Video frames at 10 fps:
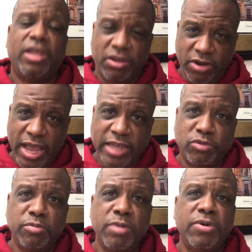You guys
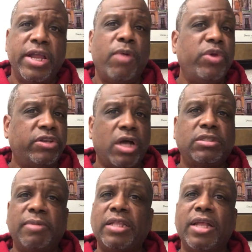remember that. We talked
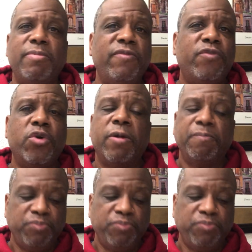about that before.